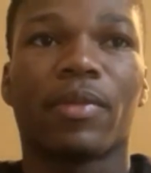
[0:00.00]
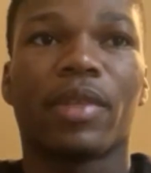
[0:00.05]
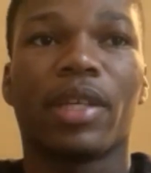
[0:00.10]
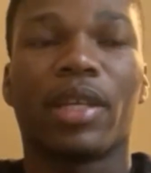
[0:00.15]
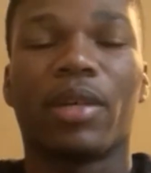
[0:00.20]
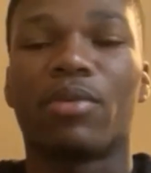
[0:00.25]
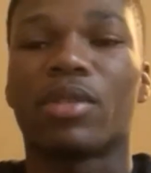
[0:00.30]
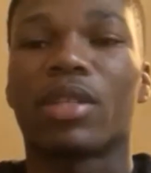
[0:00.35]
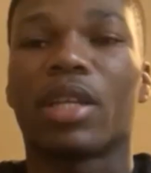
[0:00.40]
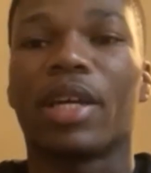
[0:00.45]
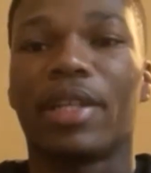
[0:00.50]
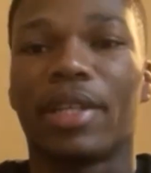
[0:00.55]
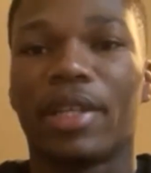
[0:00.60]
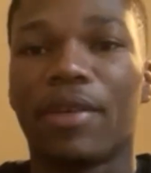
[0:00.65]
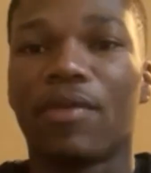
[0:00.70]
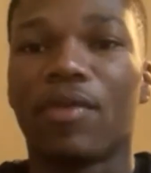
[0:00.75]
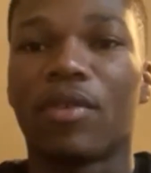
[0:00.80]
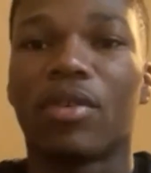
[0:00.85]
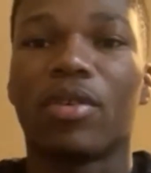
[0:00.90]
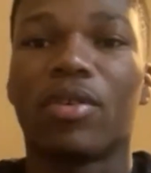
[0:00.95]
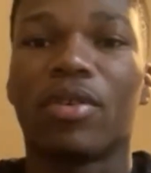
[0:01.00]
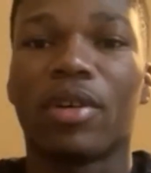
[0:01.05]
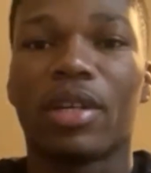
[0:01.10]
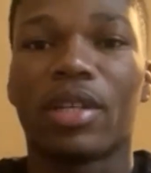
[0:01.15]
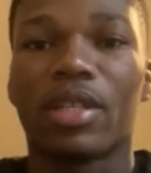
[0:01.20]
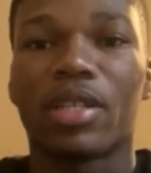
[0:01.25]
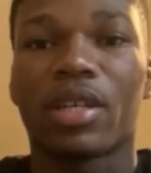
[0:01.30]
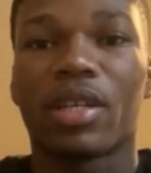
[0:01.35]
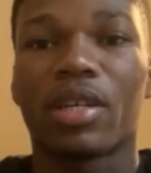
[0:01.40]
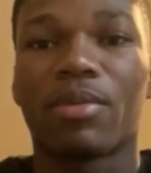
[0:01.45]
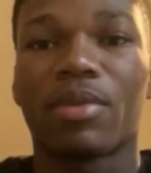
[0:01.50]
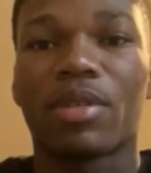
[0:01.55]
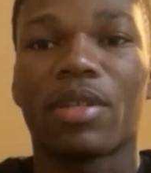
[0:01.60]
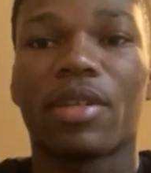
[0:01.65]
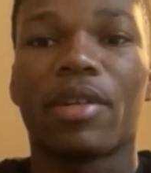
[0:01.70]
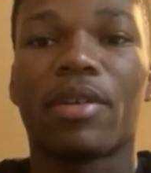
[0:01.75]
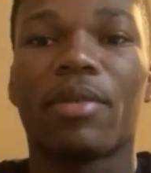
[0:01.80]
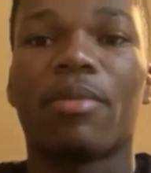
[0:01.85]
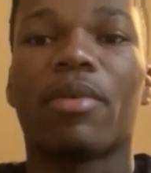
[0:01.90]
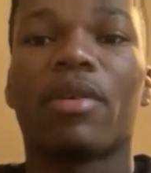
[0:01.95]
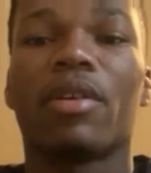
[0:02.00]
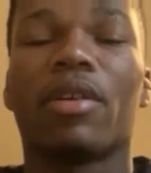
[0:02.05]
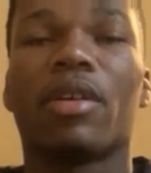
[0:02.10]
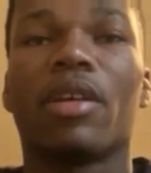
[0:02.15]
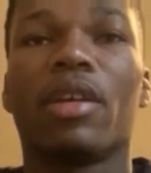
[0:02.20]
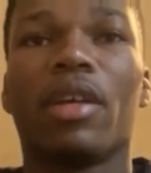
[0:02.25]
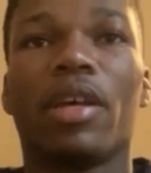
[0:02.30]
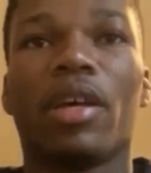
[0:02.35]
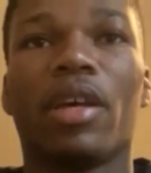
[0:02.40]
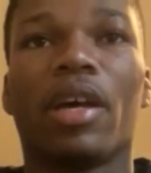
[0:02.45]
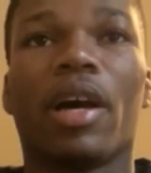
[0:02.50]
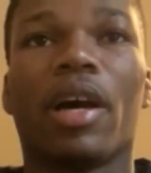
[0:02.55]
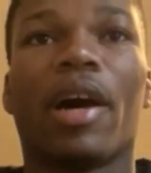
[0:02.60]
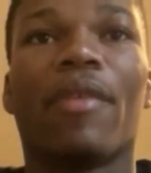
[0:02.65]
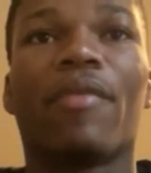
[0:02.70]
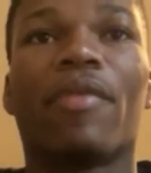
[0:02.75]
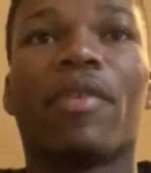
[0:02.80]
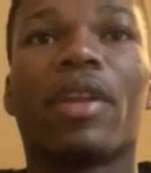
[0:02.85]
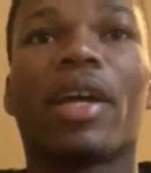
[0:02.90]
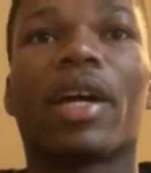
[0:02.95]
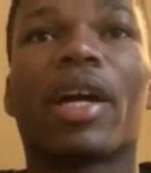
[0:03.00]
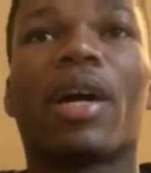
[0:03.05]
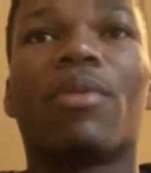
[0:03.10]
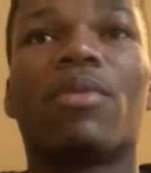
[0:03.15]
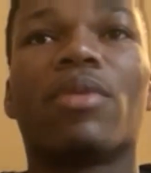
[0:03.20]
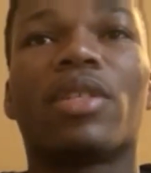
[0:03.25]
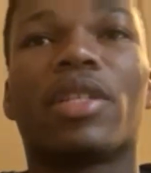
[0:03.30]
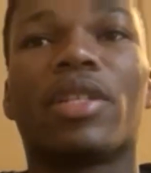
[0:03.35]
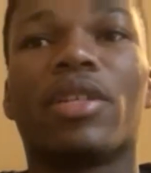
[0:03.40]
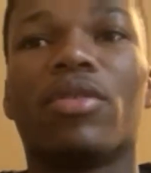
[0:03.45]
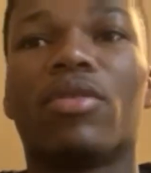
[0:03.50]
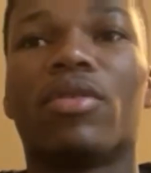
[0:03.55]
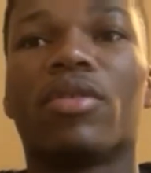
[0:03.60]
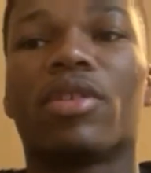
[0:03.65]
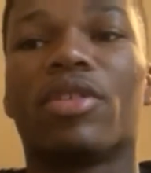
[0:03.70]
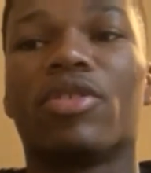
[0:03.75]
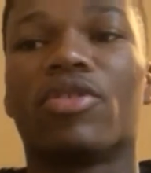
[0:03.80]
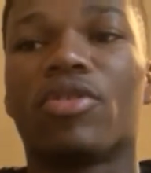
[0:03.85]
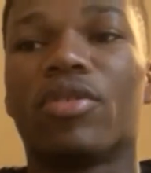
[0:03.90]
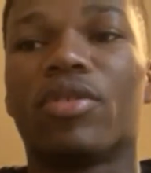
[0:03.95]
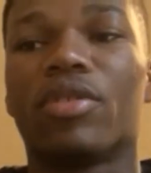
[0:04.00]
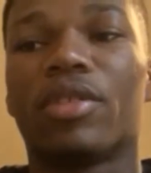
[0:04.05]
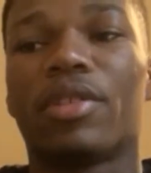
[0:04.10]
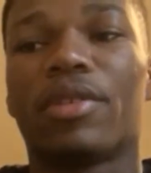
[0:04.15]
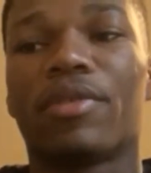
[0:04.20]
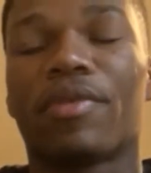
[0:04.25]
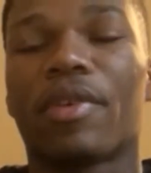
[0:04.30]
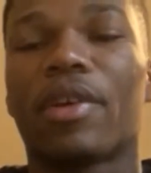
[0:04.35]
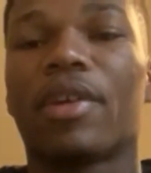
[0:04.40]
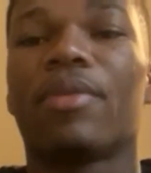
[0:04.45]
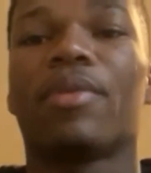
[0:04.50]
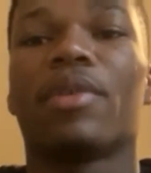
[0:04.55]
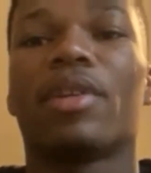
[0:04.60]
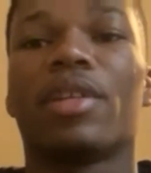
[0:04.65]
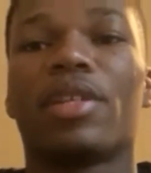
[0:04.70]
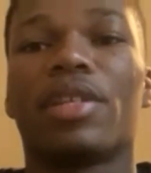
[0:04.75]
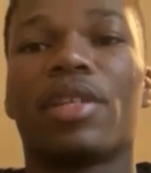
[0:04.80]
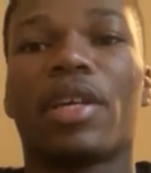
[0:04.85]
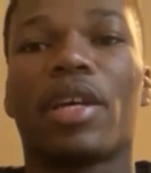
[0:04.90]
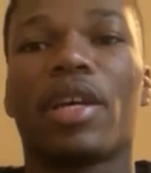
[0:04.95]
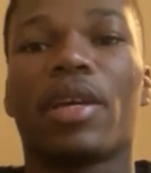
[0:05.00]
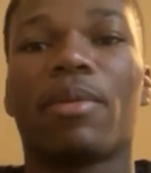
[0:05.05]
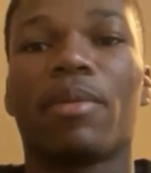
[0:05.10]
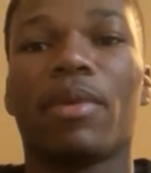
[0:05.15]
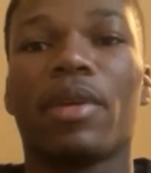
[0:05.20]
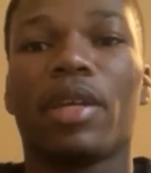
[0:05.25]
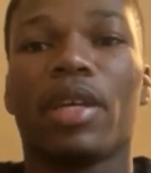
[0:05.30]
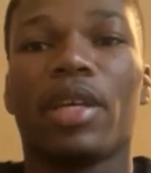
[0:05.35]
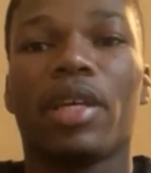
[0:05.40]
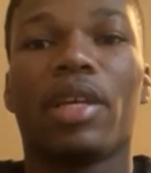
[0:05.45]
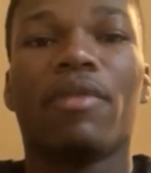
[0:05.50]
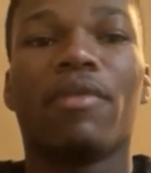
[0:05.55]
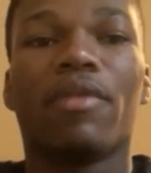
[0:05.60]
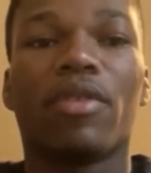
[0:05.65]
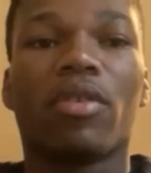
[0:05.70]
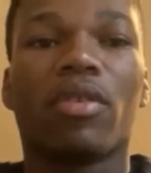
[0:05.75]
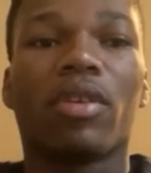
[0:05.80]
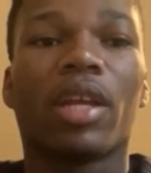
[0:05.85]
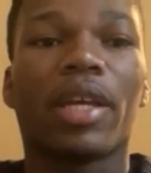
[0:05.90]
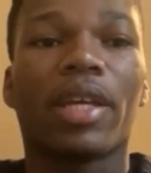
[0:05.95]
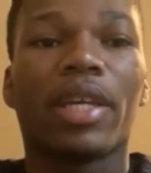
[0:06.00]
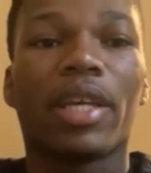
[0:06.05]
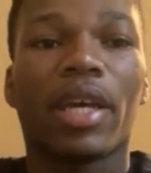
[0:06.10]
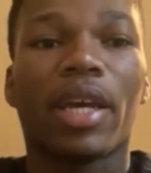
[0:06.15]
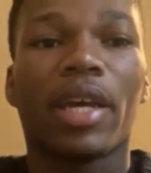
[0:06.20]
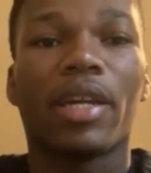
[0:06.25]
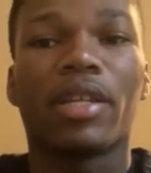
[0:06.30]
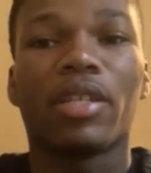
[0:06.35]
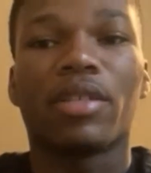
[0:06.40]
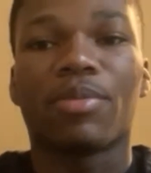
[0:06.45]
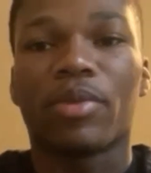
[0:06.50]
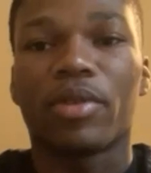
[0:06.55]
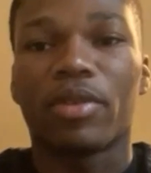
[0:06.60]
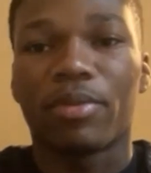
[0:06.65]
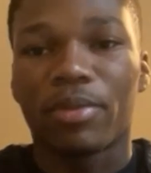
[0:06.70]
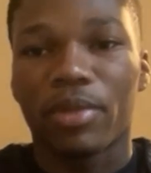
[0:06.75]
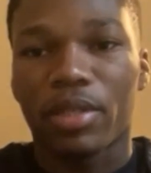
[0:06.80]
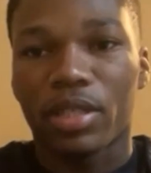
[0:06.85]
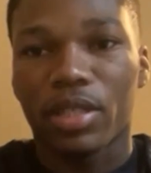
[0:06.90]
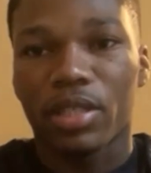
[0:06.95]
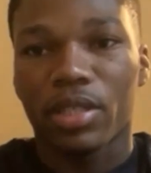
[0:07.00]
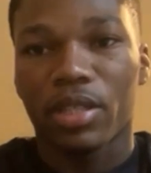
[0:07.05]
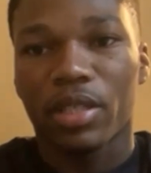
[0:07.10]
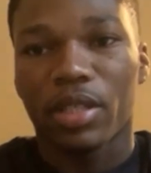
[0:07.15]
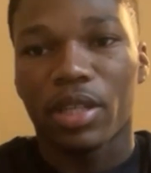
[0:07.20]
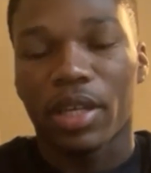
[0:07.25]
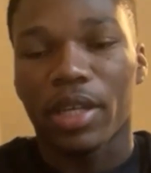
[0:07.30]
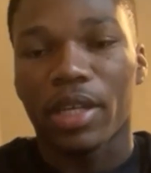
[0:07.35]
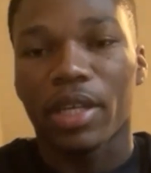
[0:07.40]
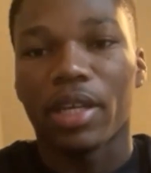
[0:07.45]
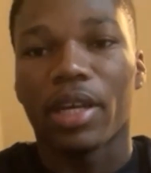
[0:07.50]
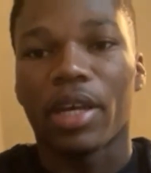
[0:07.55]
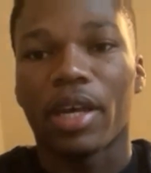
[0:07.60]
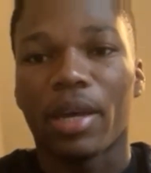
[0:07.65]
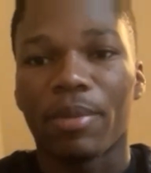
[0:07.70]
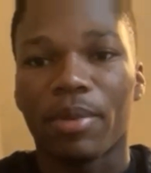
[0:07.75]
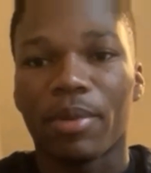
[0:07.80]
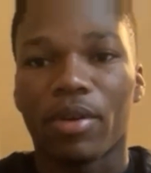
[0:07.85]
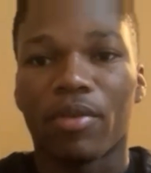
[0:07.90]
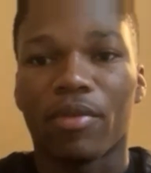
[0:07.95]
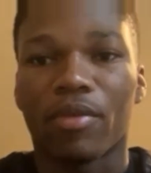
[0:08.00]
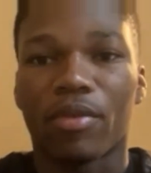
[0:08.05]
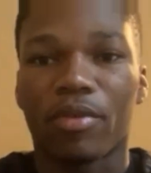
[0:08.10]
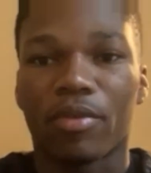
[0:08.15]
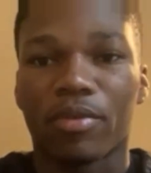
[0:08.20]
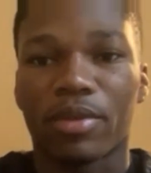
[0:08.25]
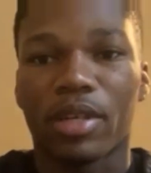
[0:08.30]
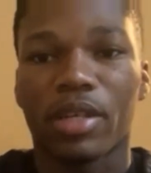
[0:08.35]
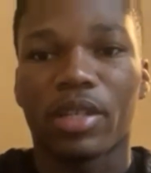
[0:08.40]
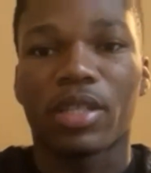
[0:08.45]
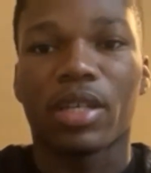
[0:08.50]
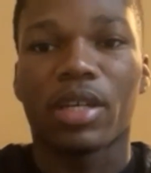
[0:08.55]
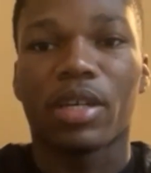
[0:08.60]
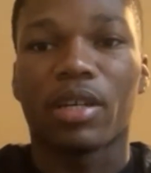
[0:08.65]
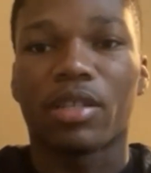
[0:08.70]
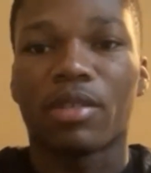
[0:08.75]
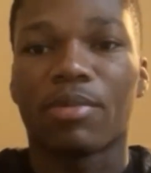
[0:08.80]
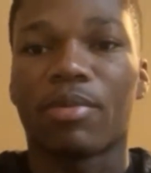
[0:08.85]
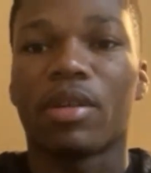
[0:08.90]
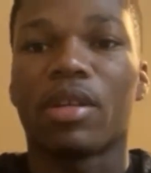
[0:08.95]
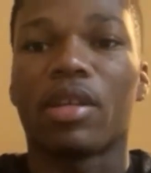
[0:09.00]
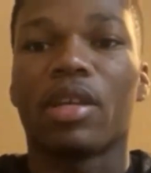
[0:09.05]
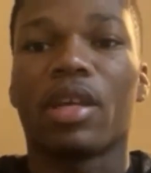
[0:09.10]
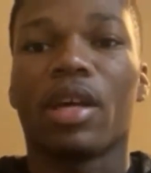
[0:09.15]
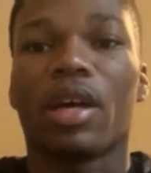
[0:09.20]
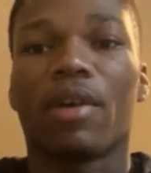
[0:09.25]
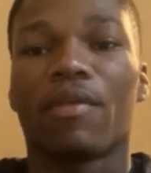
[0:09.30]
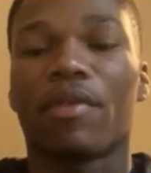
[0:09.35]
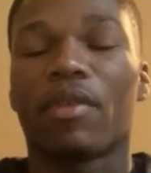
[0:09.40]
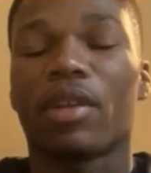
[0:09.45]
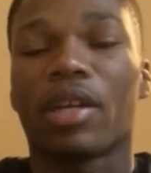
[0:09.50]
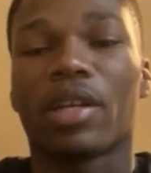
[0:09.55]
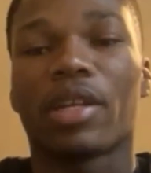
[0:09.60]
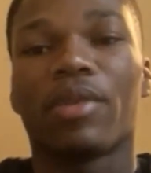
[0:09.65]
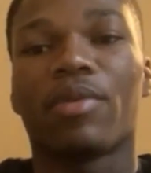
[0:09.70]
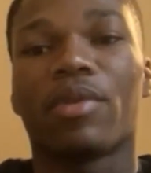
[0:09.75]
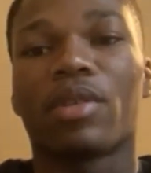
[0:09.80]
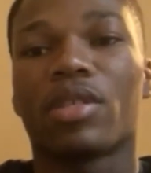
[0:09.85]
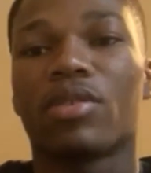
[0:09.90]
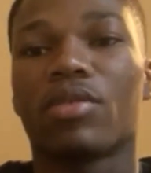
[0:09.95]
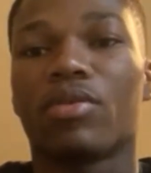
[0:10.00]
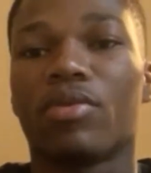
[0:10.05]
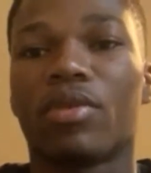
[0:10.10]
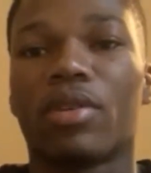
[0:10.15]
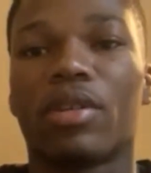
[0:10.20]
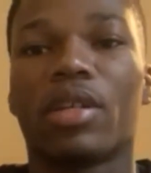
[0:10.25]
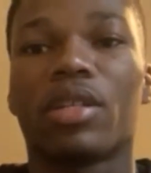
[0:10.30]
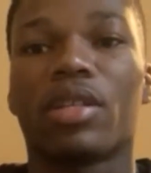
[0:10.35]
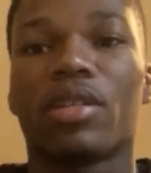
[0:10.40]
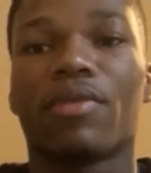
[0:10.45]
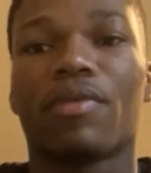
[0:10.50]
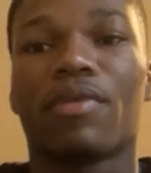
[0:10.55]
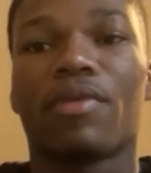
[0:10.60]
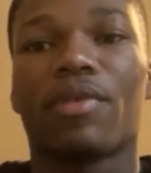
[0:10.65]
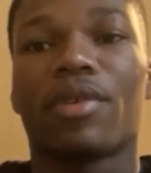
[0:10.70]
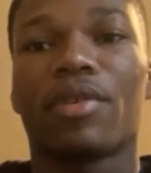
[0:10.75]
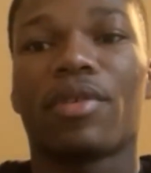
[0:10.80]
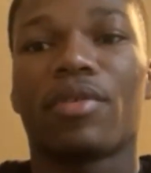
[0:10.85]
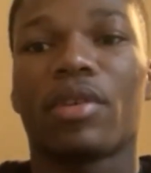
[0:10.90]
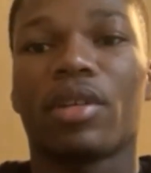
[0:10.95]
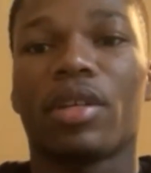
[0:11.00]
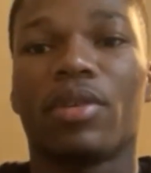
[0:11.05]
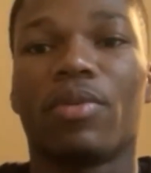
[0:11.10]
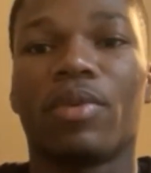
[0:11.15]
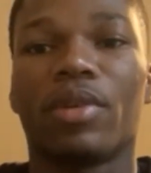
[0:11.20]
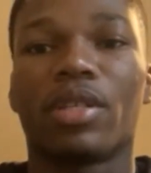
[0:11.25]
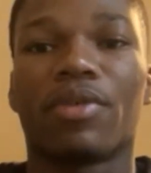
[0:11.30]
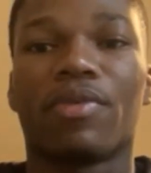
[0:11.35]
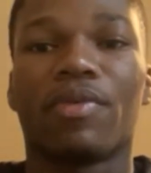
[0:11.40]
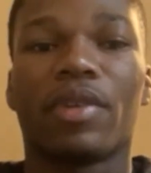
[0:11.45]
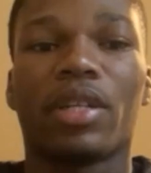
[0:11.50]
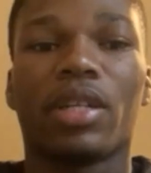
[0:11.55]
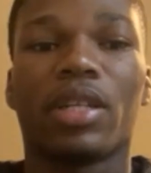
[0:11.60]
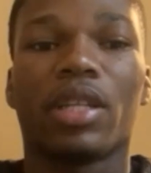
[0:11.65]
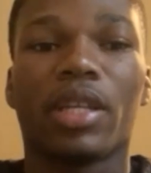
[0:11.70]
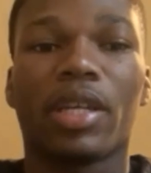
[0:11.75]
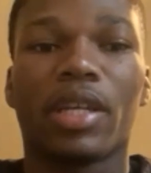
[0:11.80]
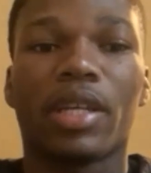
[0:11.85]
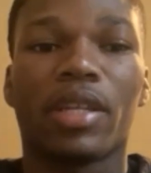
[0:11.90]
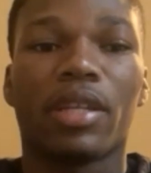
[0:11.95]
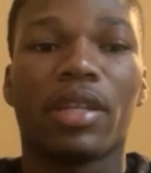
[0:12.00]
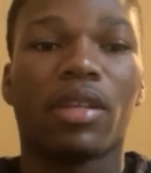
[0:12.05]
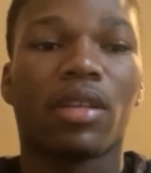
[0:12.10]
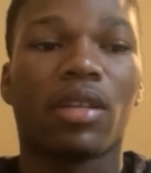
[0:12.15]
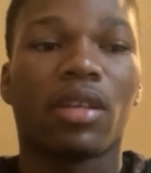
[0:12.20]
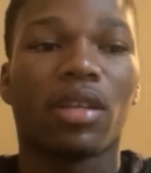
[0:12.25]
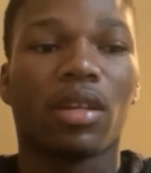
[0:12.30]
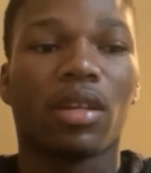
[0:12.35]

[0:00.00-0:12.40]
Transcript: it was like difficult at times in there. But I felt like I was still controlling the fight with the jab, even though like he had his moments, like he had me on ropes at times. But I felt like he wasn't doing nothing for real. He wasn't really landing,